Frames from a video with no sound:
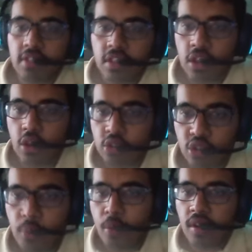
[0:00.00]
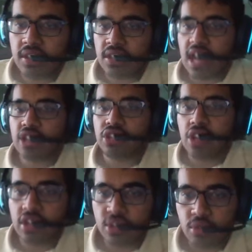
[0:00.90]
You know, two points is actually
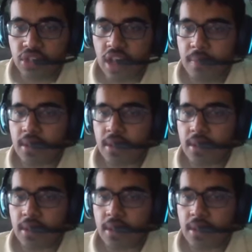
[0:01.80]
not too shabby.